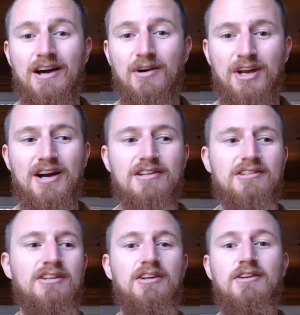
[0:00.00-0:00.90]
Carl
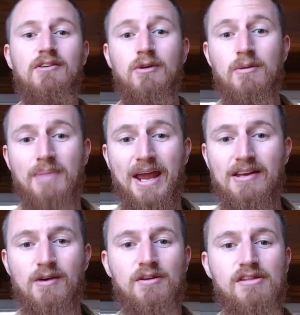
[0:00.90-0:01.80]
Jung, you may
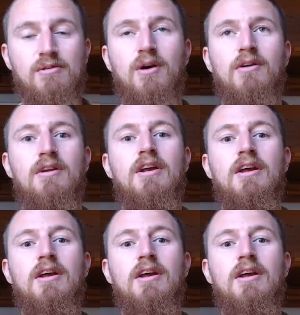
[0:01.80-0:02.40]
know his quote: